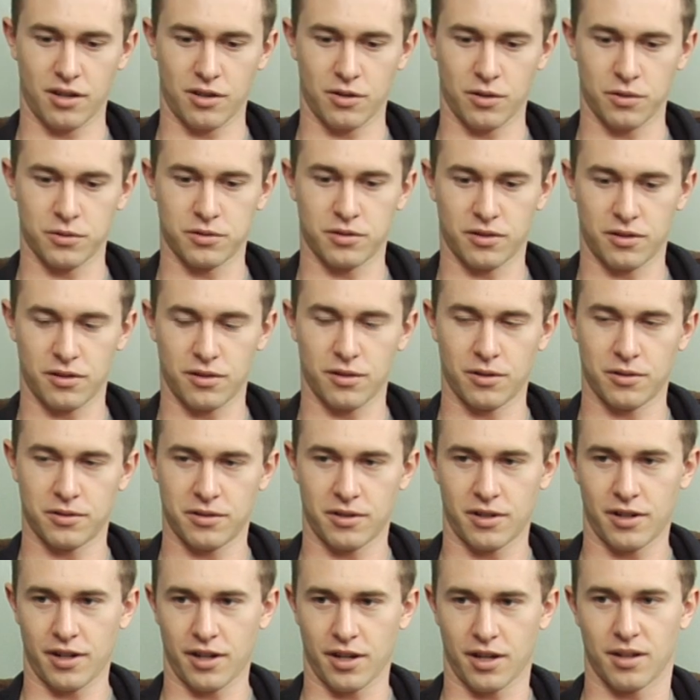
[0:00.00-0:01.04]
closer and closer,
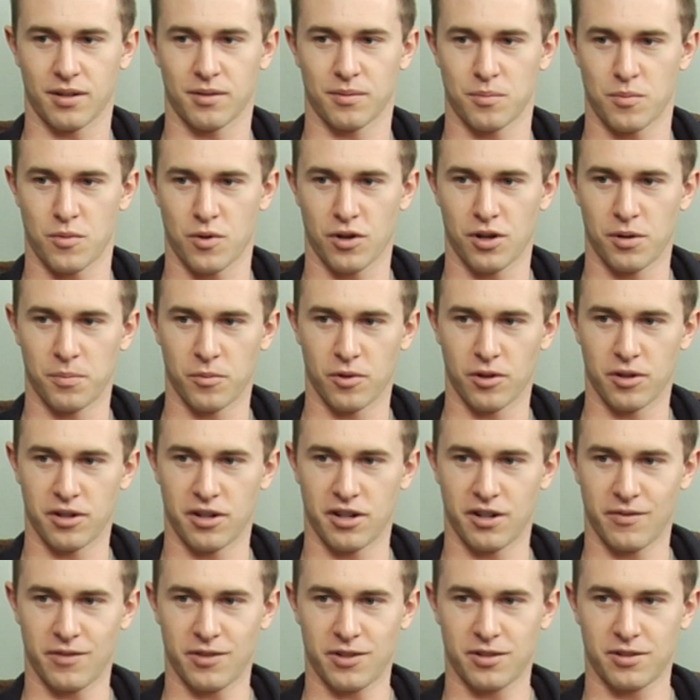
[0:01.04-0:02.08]
I got more and more
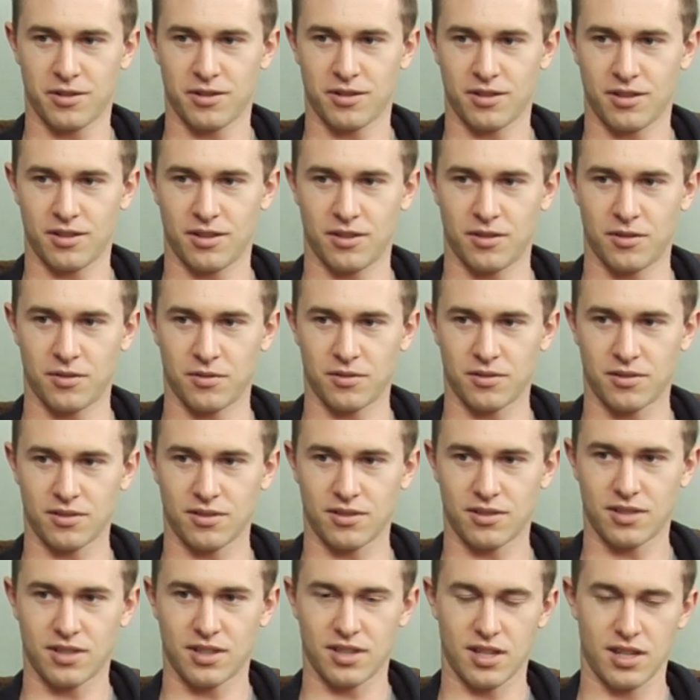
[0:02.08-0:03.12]
nervous,
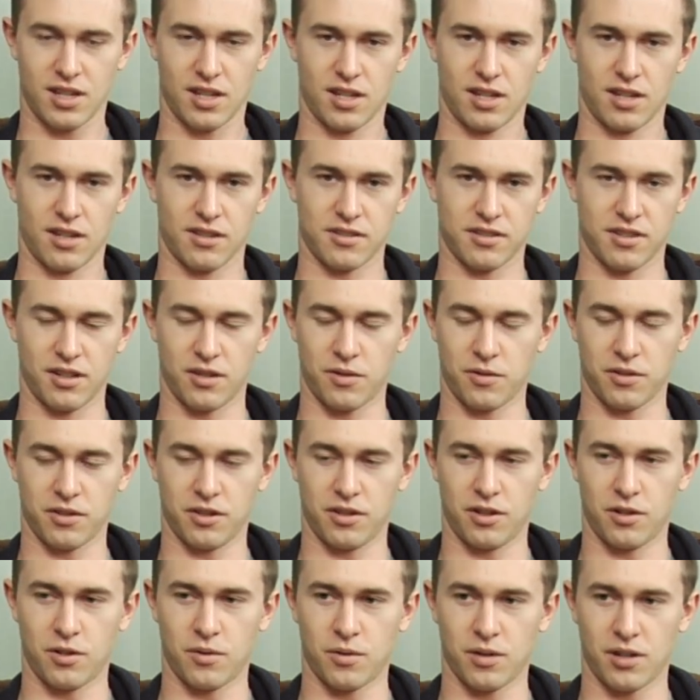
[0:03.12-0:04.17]
because I didn't really
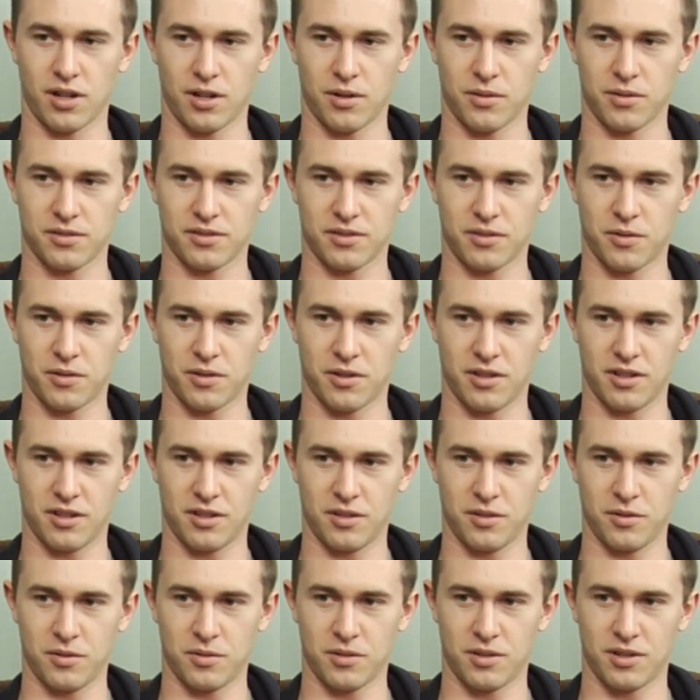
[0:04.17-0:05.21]
know what I was going
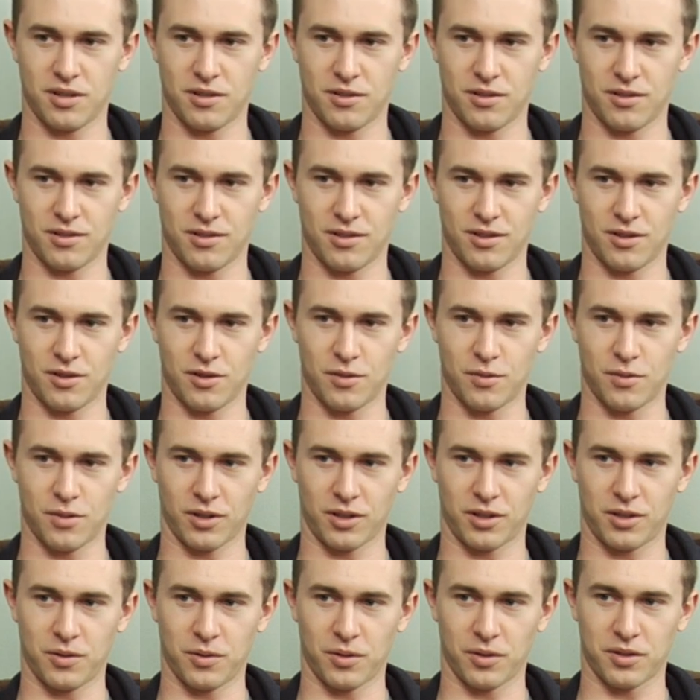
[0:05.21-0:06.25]
into. I didn't know what
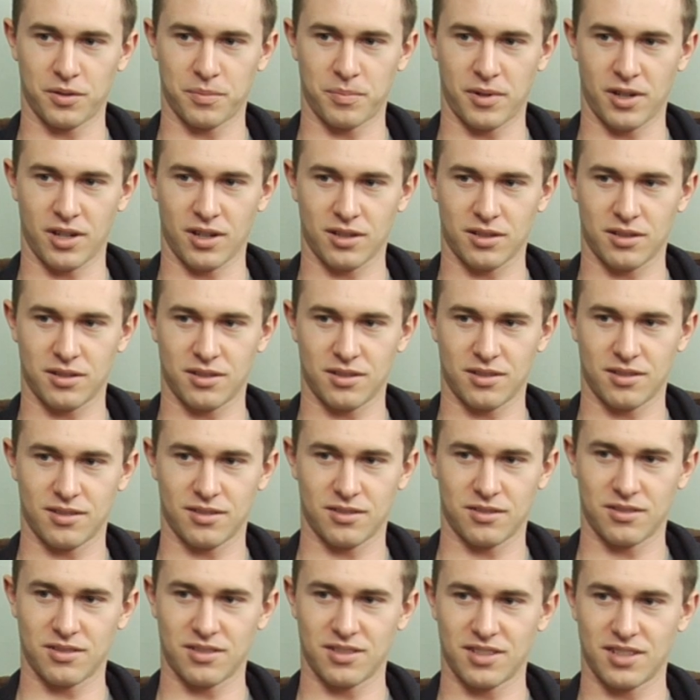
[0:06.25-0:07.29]
to expect.
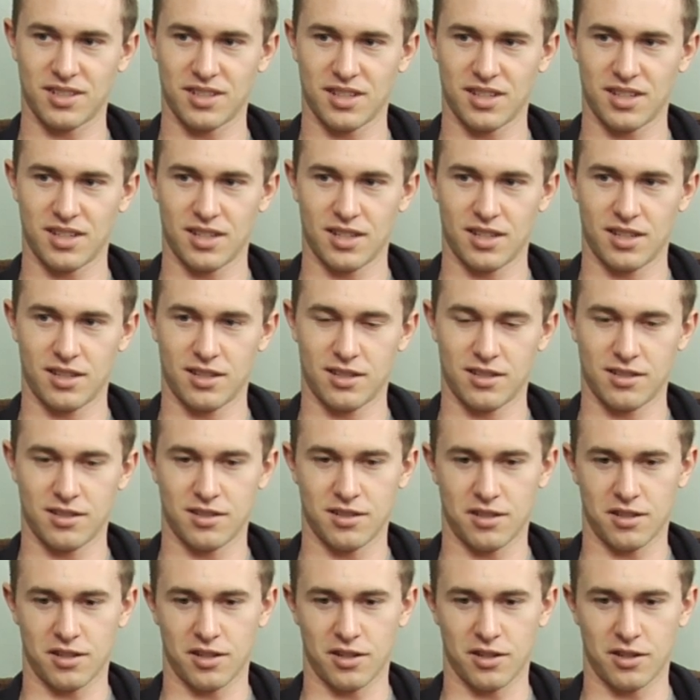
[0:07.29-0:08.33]

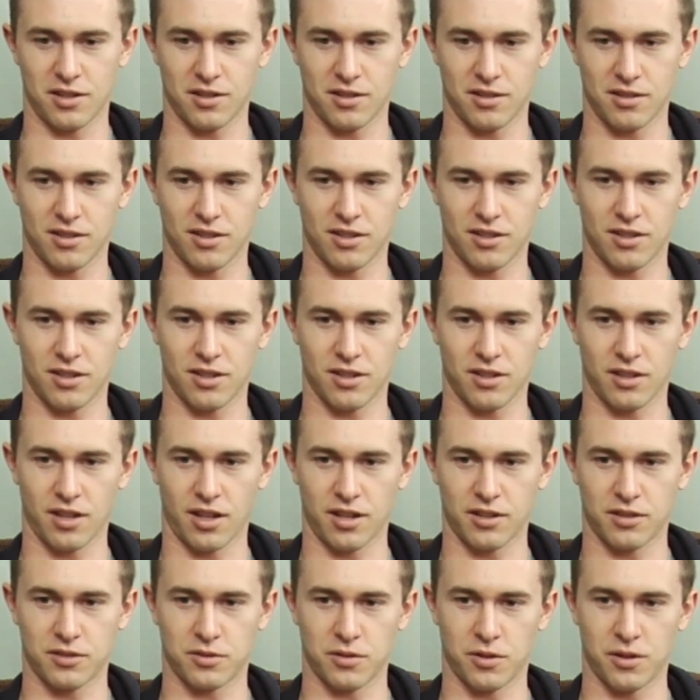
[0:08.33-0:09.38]
And a lot of
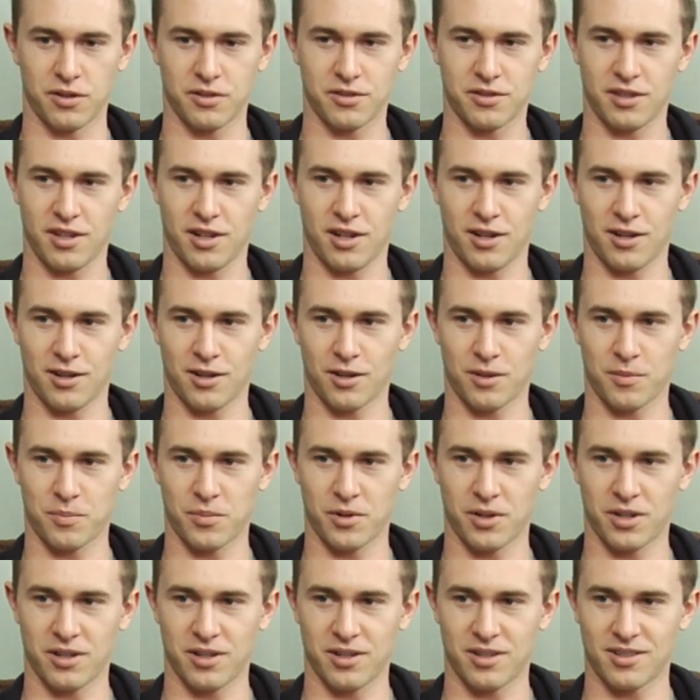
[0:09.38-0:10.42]
the stories you hear are
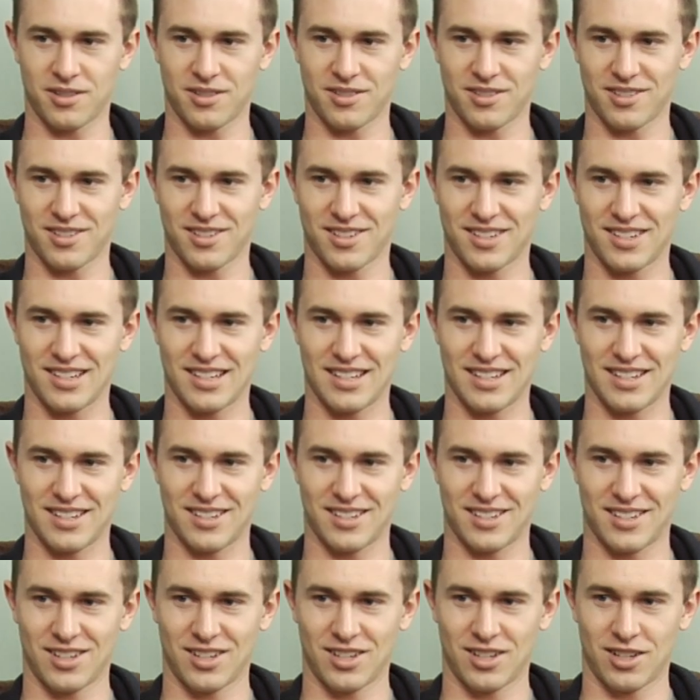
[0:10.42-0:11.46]
pretty
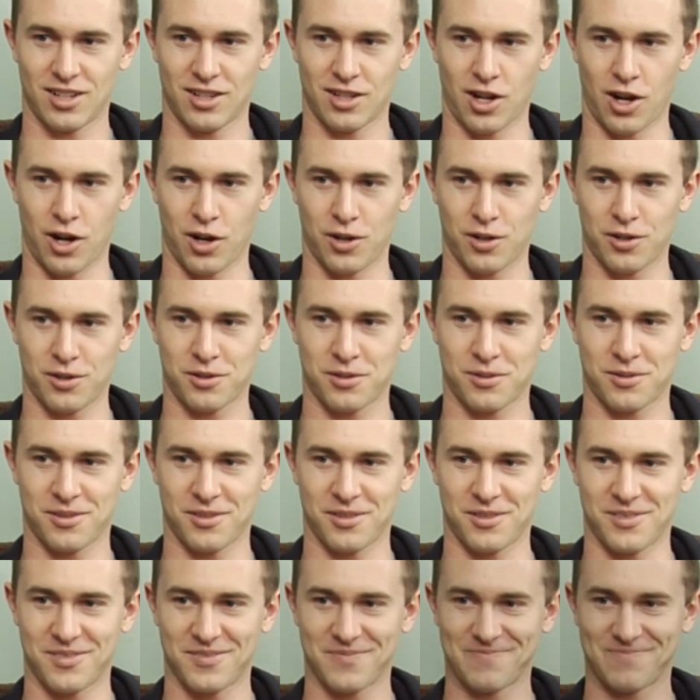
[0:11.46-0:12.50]
harsh,
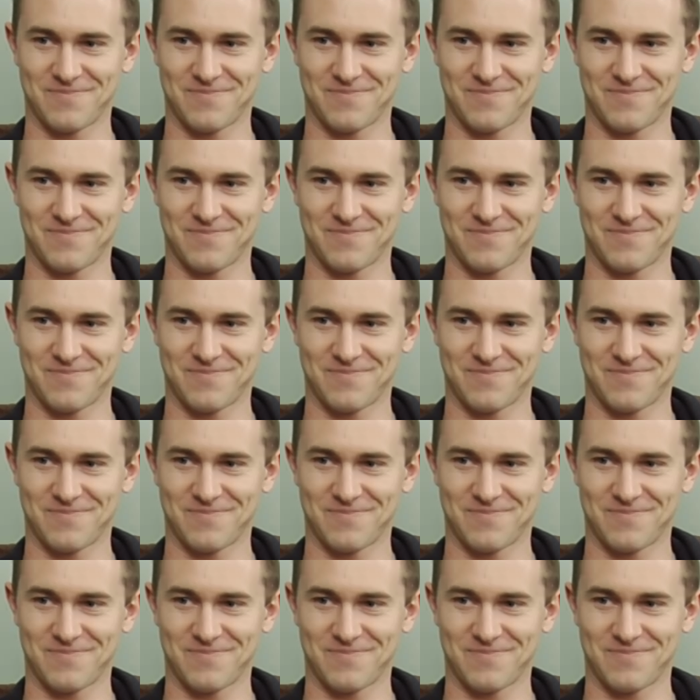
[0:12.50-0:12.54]
so.